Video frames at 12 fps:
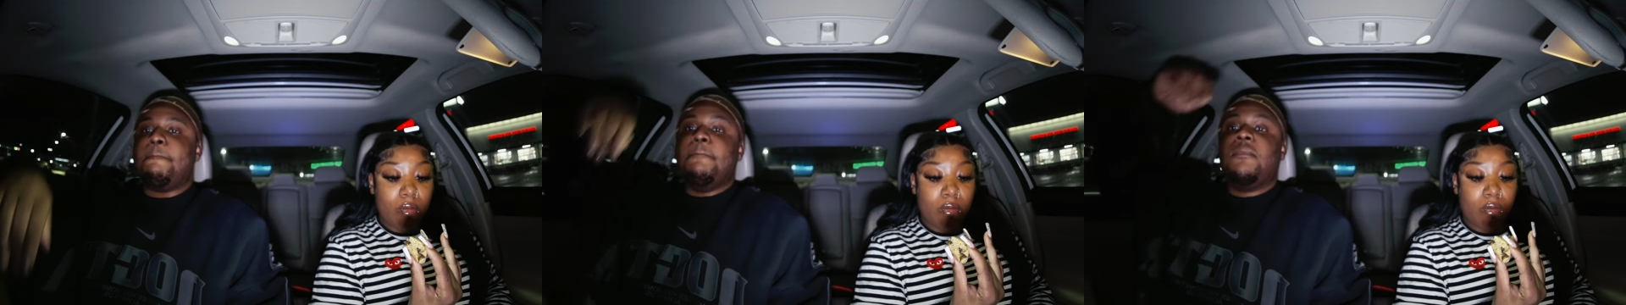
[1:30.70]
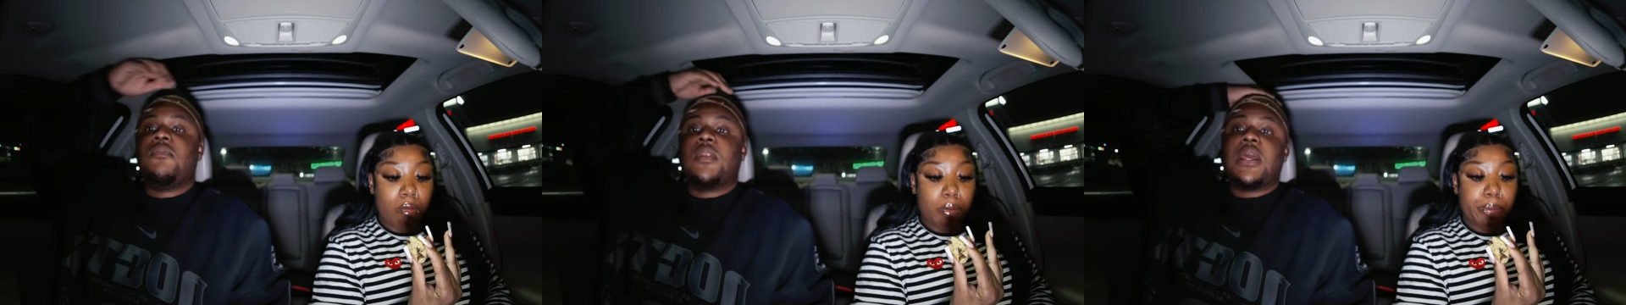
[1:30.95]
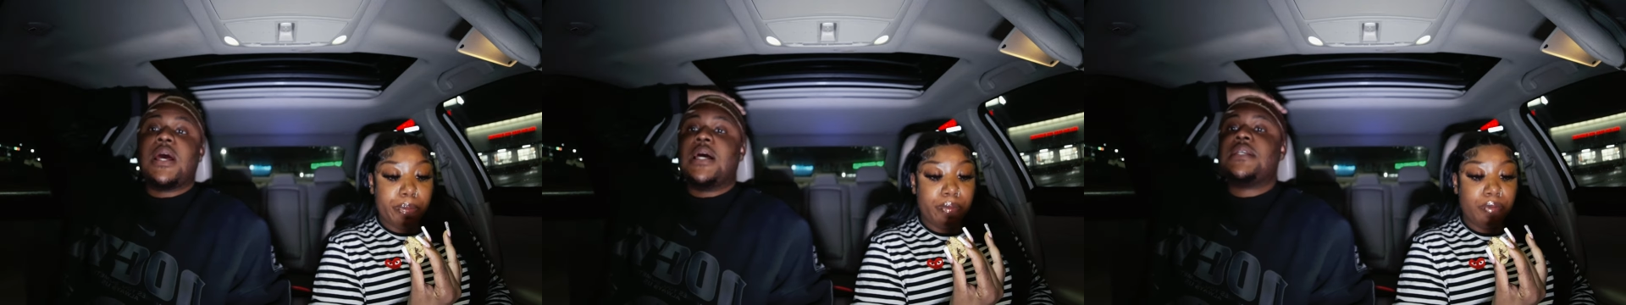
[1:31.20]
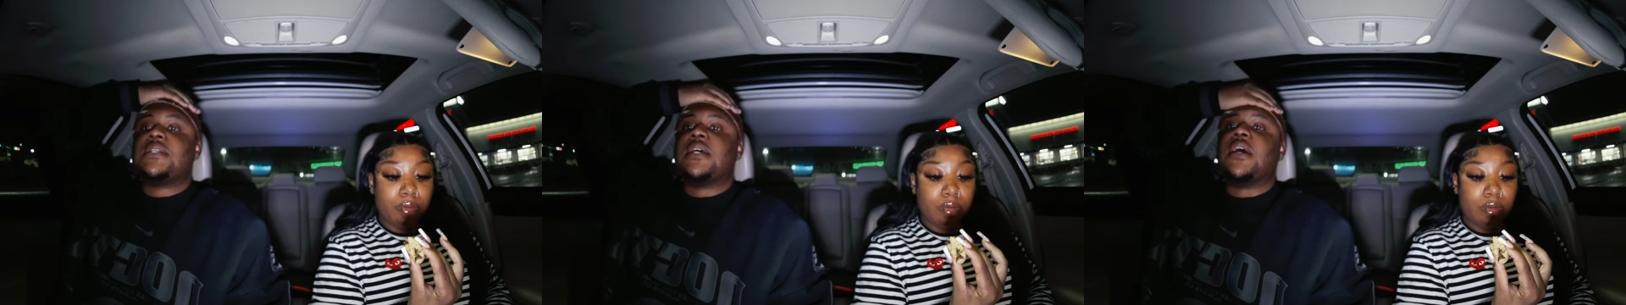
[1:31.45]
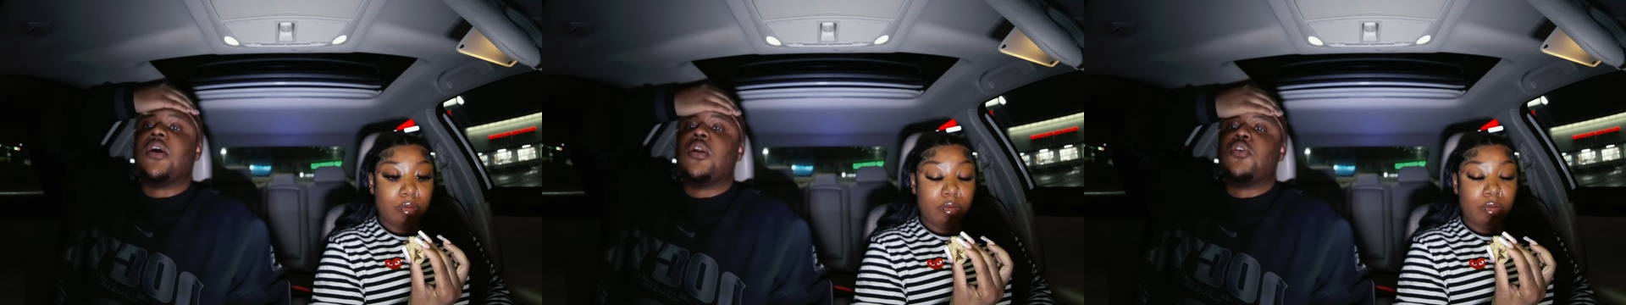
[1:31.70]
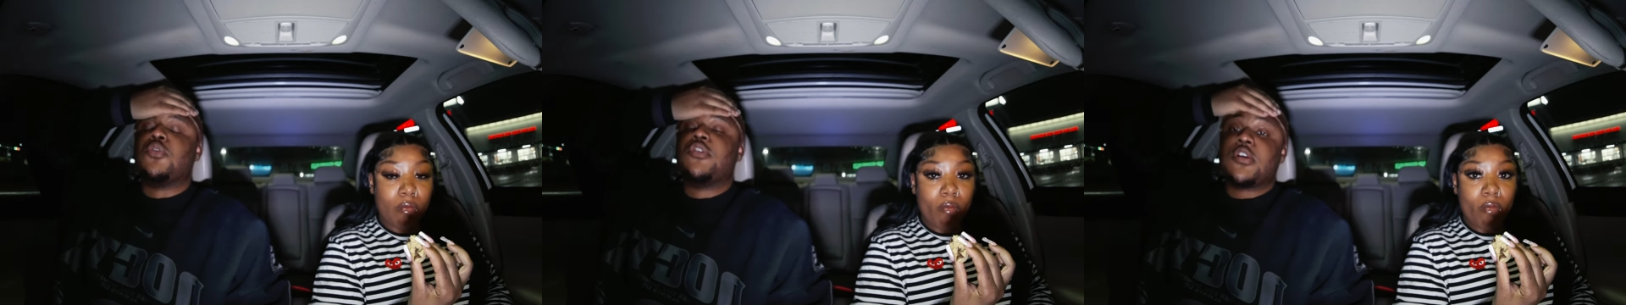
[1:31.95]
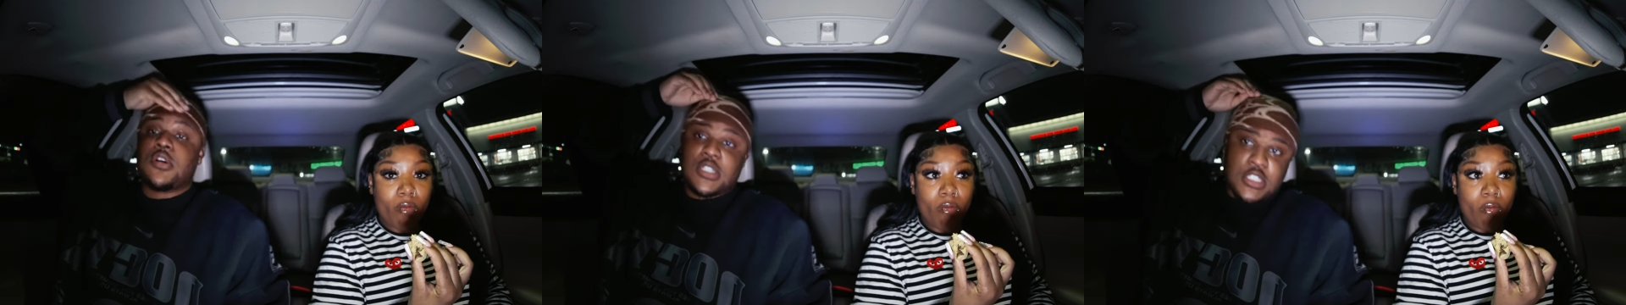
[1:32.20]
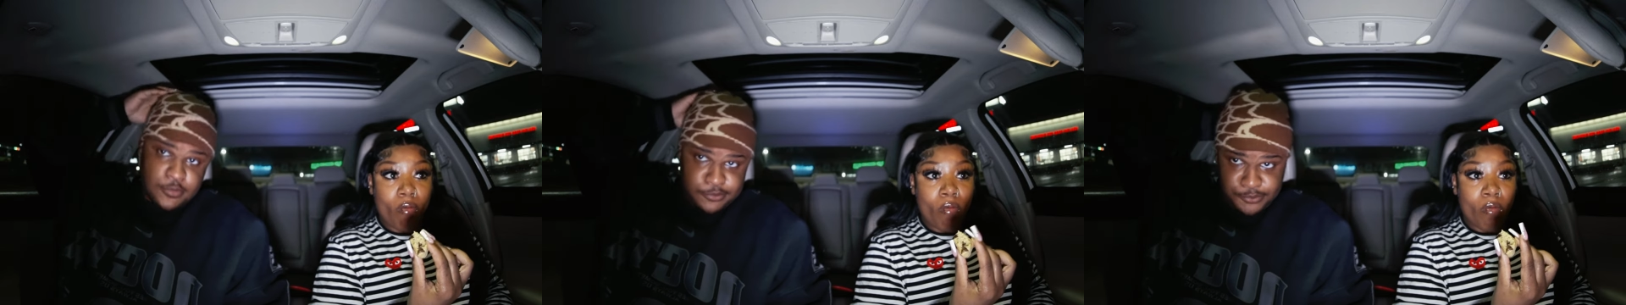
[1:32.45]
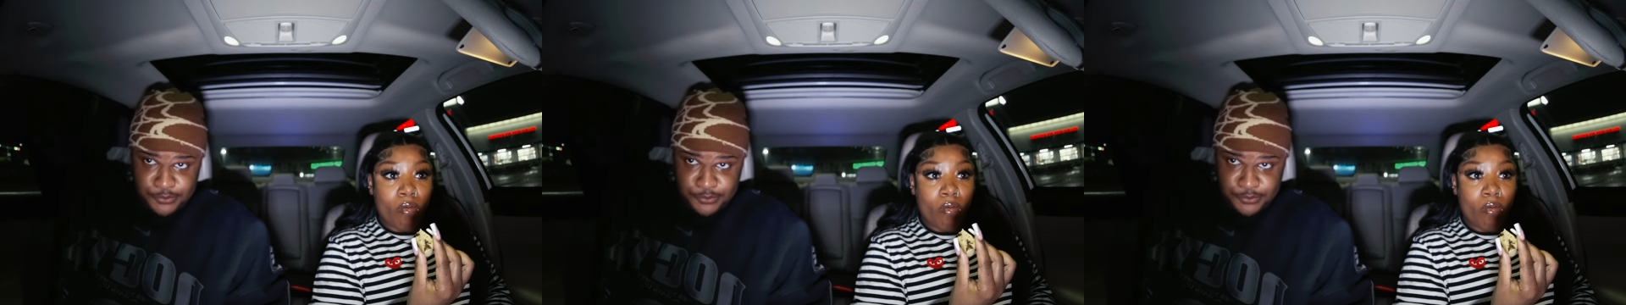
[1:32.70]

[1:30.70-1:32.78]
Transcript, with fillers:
Speaker 1: Mm. I say go to Ruth Chris.